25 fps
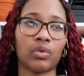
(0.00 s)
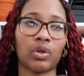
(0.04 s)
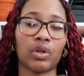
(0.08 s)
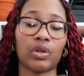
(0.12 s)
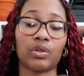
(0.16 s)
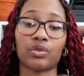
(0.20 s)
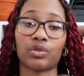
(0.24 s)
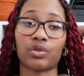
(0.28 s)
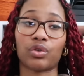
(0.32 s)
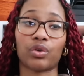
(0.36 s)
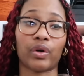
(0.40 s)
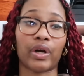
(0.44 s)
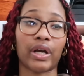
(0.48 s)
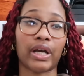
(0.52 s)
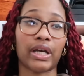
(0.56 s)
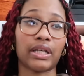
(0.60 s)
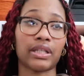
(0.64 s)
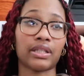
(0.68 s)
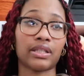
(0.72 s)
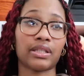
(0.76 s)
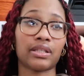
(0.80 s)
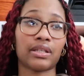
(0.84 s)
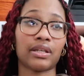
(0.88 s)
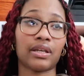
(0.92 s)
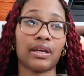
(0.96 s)
It was
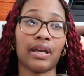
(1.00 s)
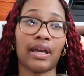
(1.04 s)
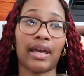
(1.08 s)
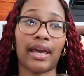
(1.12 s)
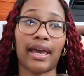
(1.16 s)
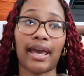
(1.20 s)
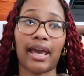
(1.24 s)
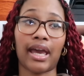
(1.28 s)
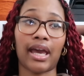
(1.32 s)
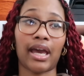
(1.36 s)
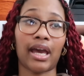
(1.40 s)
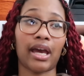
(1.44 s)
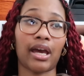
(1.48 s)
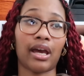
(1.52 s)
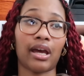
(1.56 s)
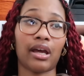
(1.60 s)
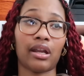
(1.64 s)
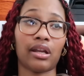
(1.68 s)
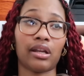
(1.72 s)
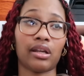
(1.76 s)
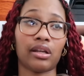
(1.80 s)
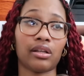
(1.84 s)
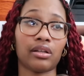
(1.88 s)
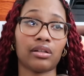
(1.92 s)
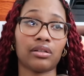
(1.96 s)
great.
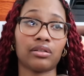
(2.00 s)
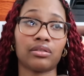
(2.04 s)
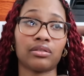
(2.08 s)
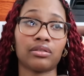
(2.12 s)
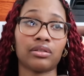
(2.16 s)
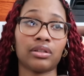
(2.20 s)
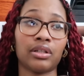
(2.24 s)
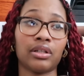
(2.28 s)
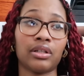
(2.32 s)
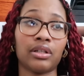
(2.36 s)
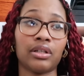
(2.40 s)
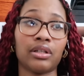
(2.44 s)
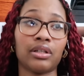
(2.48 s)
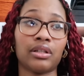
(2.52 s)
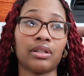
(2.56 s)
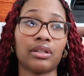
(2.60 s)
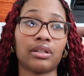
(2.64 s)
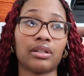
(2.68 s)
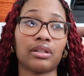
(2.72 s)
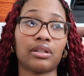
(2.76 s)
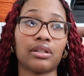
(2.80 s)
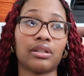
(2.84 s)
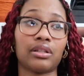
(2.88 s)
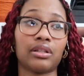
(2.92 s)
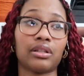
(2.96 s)
And
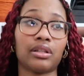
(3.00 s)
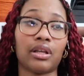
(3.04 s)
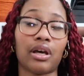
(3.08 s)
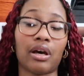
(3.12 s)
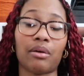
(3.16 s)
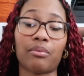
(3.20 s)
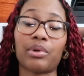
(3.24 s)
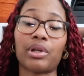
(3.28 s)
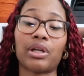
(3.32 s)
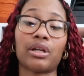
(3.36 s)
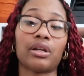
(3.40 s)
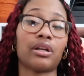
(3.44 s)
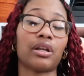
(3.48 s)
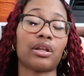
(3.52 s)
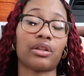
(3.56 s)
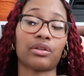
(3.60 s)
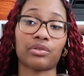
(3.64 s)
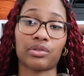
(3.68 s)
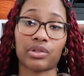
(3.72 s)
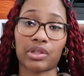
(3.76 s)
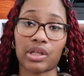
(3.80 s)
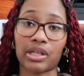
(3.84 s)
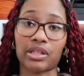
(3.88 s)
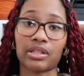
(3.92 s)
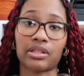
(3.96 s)
I'm in another
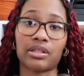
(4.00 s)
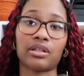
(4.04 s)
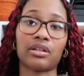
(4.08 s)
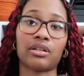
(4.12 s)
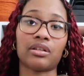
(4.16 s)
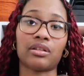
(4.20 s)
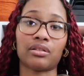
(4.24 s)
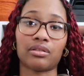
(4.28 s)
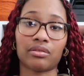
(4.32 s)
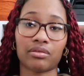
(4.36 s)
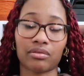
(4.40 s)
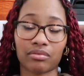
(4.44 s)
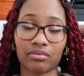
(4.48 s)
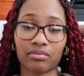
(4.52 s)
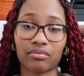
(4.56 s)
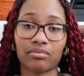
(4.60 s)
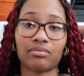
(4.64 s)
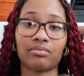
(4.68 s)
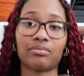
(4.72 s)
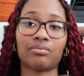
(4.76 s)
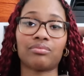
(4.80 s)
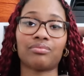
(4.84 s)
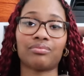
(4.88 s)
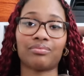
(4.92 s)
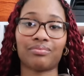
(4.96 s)
test knit
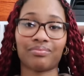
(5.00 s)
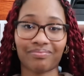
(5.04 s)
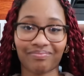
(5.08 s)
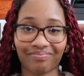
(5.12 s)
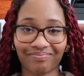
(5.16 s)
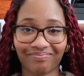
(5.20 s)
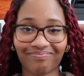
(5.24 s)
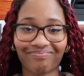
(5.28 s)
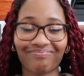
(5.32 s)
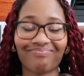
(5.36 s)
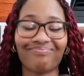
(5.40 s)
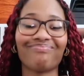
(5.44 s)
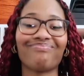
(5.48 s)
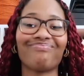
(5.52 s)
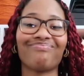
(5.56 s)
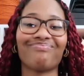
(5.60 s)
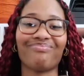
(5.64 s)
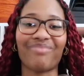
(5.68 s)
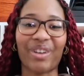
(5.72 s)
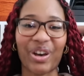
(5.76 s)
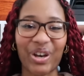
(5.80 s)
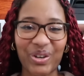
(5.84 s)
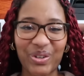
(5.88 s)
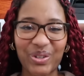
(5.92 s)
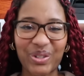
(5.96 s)

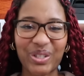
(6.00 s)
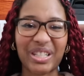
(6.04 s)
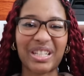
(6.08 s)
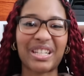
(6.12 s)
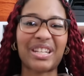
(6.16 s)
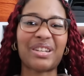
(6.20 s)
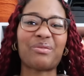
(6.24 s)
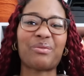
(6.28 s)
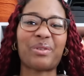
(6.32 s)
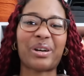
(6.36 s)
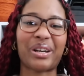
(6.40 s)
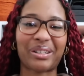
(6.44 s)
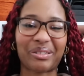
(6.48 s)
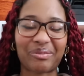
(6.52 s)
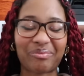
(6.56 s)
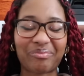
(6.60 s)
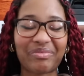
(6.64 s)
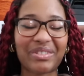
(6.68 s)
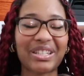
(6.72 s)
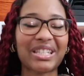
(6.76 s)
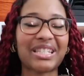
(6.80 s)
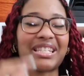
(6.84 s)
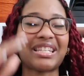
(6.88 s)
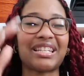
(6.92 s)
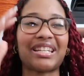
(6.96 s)
by Ulla Knitwear.
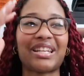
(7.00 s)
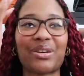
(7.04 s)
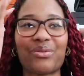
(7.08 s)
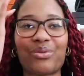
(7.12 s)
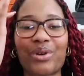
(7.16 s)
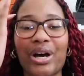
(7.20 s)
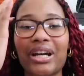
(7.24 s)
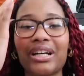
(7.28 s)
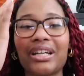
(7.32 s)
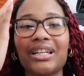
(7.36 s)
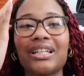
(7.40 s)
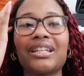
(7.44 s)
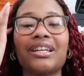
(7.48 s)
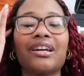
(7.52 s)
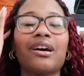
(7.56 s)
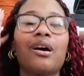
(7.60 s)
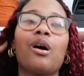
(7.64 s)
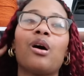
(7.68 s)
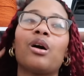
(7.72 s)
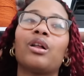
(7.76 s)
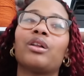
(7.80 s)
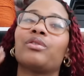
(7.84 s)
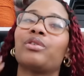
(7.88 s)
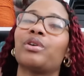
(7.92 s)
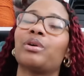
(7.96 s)
Listen, if I could knit
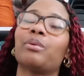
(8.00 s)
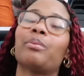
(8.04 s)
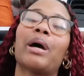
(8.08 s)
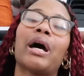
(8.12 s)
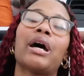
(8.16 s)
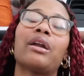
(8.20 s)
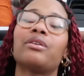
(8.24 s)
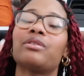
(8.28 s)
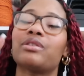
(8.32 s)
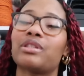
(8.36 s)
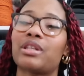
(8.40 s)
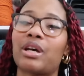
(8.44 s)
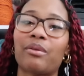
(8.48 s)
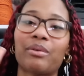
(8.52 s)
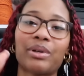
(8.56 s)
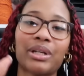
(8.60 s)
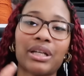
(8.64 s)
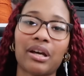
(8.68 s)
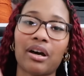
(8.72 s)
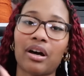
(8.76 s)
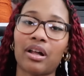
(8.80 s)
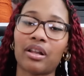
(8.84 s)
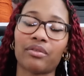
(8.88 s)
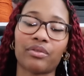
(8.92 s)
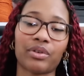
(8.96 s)
all of her patterns, I would
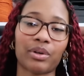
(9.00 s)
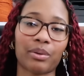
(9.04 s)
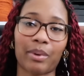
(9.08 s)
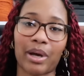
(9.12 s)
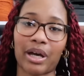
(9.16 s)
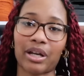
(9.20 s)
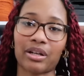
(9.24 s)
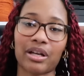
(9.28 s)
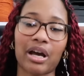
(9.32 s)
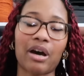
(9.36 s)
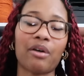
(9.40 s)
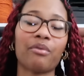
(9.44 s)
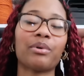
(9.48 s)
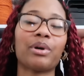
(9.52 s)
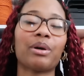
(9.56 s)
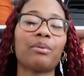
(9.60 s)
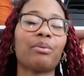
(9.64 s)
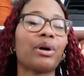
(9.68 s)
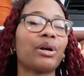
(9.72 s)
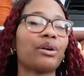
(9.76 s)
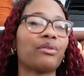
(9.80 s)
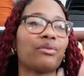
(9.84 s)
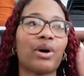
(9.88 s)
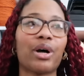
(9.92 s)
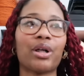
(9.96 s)
knit all of her patterns. I'll be a
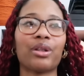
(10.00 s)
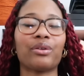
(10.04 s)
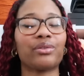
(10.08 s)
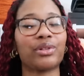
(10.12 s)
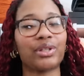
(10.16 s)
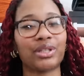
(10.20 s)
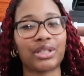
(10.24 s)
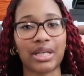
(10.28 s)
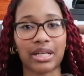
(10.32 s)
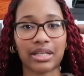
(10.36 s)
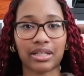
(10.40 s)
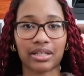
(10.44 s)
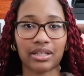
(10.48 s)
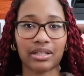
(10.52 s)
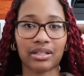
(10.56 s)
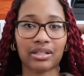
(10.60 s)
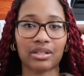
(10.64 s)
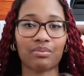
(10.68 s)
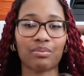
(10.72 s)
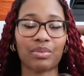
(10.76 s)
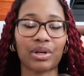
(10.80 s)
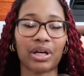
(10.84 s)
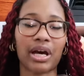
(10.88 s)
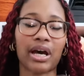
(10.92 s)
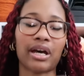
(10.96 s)
part of all of her test knits,
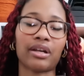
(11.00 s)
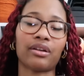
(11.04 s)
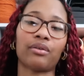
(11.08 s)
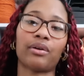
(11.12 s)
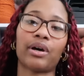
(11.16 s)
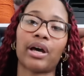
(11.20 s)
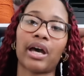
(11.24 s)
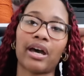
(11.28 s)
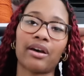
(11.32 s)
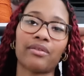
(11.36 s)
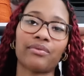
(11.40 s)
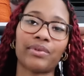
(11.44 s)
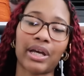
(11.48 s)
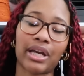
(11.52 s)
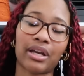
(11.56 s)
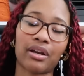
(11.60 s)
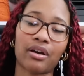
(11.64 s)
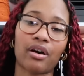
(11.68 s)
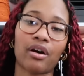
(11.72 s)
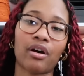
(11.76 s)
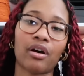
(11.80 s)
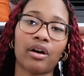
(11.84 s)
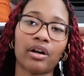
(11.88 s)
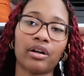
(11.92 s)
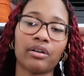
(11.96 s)
but I don't have 8
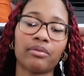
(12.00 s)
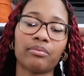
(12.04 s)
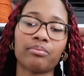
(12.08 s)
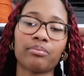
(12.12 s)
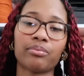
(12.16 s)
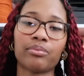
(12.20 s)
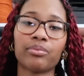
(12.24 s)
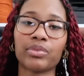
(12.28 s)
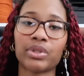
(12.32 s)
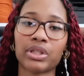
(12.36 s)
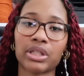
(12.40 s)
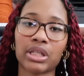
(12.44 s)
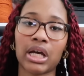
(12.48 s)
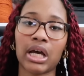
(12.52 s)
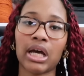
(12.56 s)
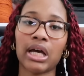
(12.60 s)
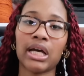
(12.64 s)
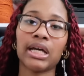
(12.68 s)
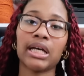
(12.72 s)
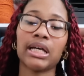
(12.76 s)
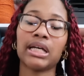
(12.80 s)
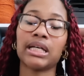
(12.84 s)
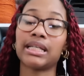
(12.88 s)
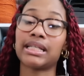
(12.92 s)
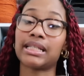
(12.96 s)
arms,
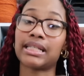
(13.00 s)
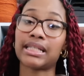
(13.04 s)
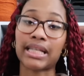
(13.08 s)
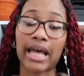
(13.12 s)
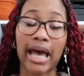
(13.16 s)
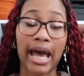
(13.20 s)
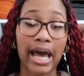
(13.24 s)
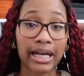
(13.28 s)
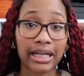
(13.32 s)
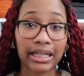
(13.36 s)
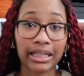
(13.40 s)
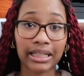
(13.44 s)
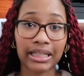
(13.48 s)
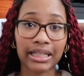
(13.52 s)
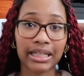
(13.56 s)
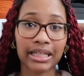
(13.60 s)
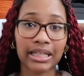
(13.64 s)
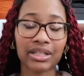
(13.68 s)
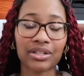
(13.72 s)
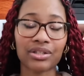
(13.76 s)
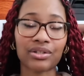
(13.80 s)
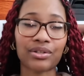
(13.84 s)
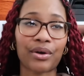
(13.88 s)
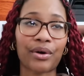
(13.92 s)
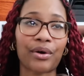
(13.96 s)

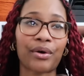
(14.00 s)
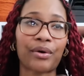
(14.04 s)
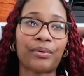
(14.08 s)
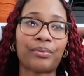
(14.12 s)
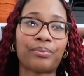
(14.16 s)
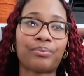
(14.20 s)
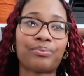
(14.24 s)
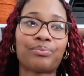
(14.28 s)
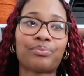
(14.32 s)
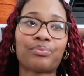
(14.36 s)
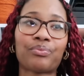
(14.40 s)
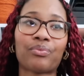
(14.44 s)
sadly, so